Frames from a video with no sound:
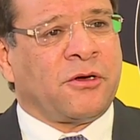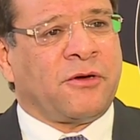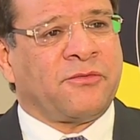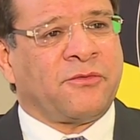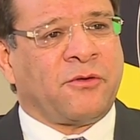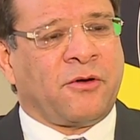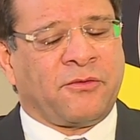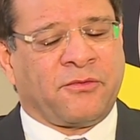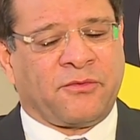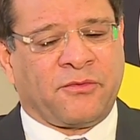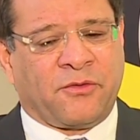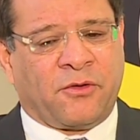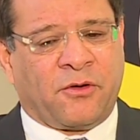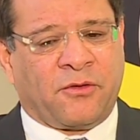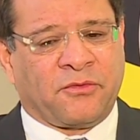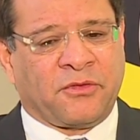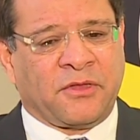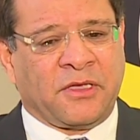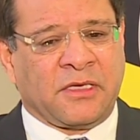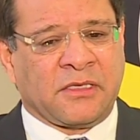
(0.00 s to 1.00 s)

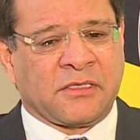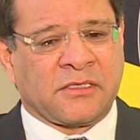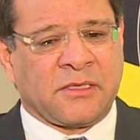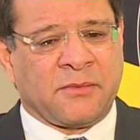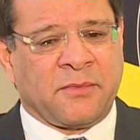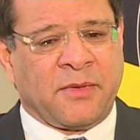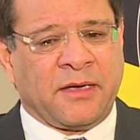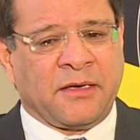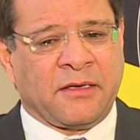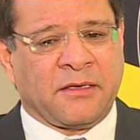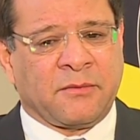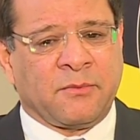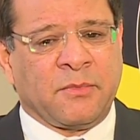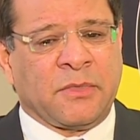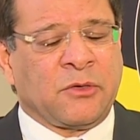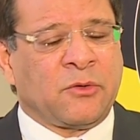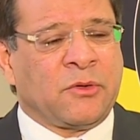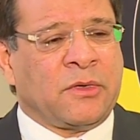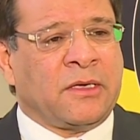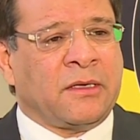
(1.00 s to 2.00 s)
of the cement
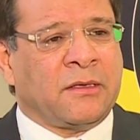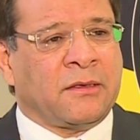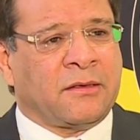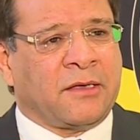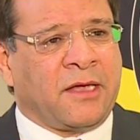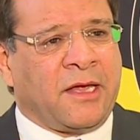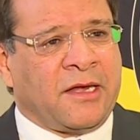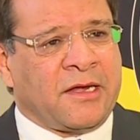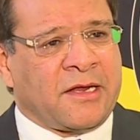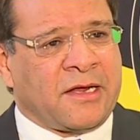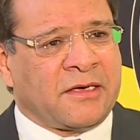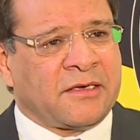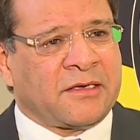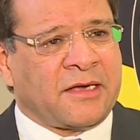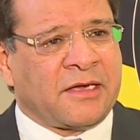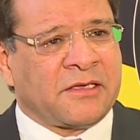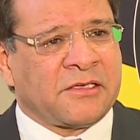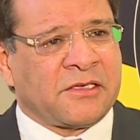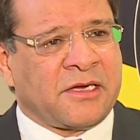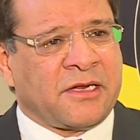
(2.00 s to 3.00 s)
between Kenya and
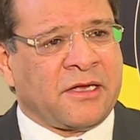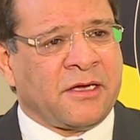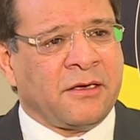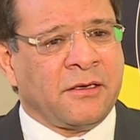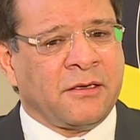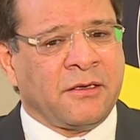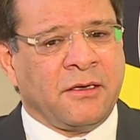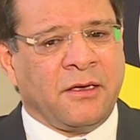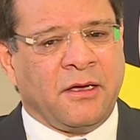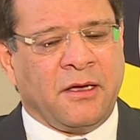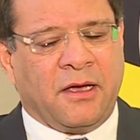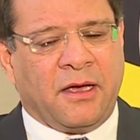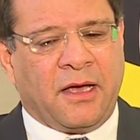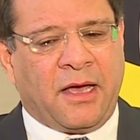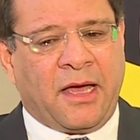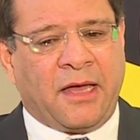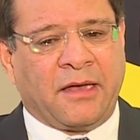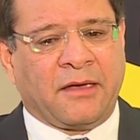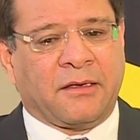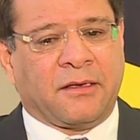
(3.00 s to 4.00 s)
Tanzania
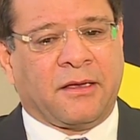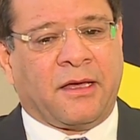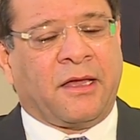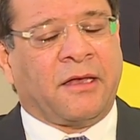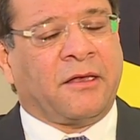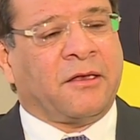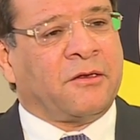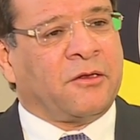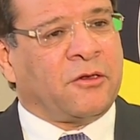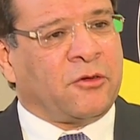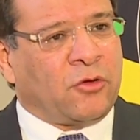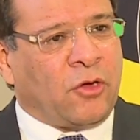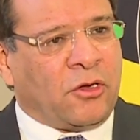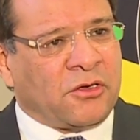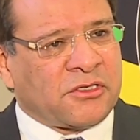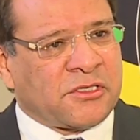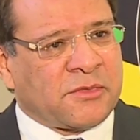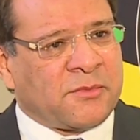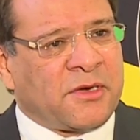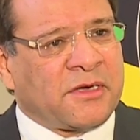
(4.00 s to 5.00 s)
and the
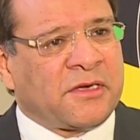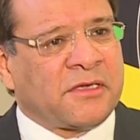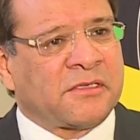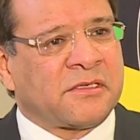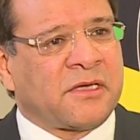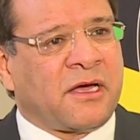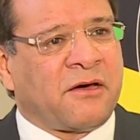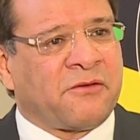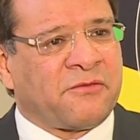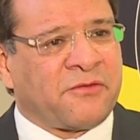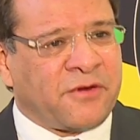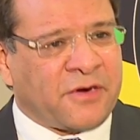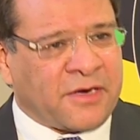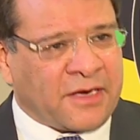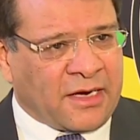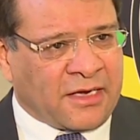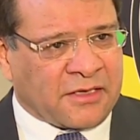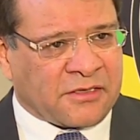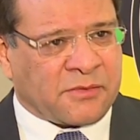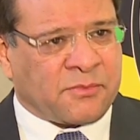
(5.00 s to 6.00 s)
non-cement is our
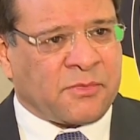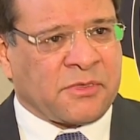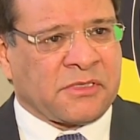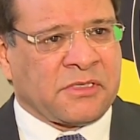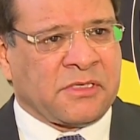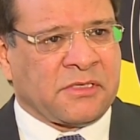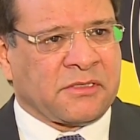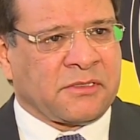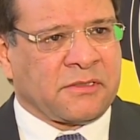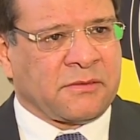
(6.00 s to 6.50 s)
fertilizer business.